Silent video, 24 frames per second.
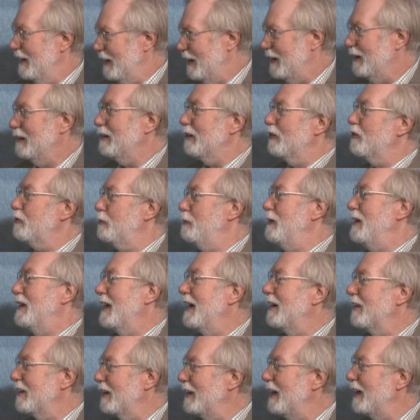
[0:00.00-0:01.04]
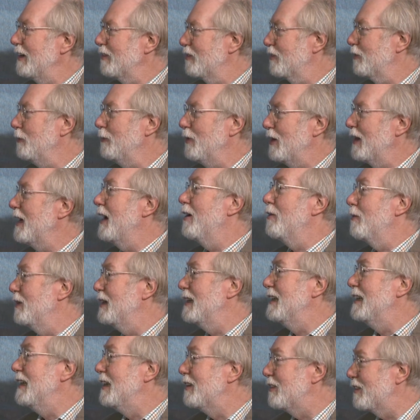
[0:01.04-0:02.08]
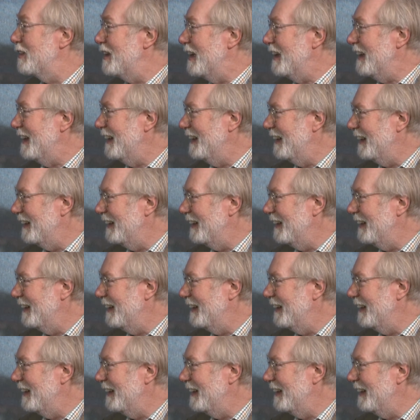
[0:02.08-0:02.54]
it'll spit out an answer without really listening.